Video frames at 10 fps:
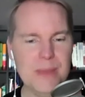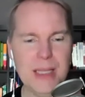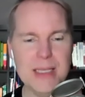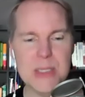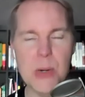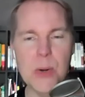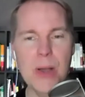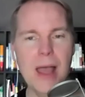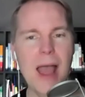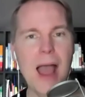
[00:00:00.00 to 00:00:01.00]

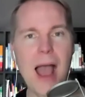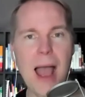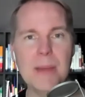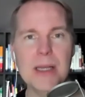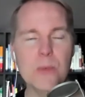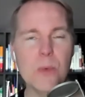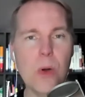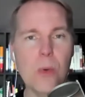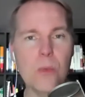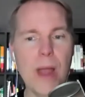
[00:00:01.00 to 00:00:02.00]
So I'm going to
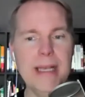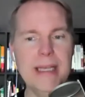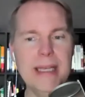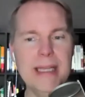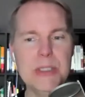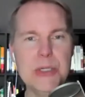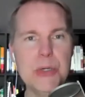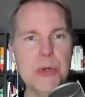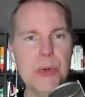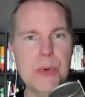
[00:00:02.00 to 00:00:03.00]
roll right
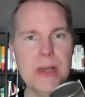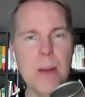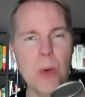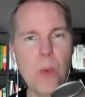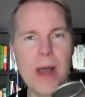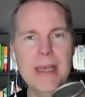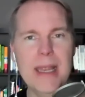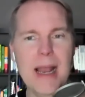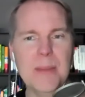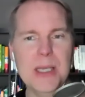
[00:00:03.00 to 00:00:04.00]
into number 1,
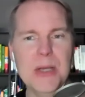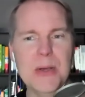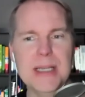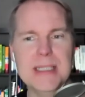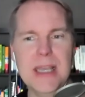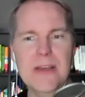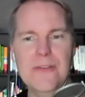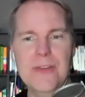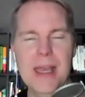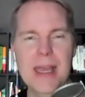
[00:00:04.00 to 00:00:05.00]
and I'm curious
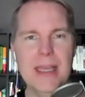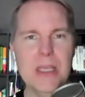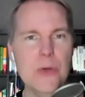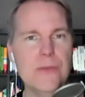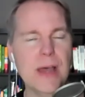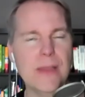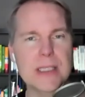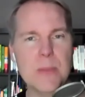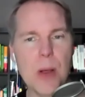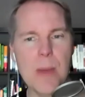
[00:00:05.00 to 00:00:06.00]
if you've done
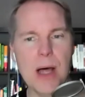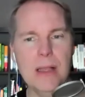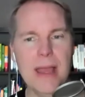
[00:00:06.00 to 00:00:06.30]
this, Marmel,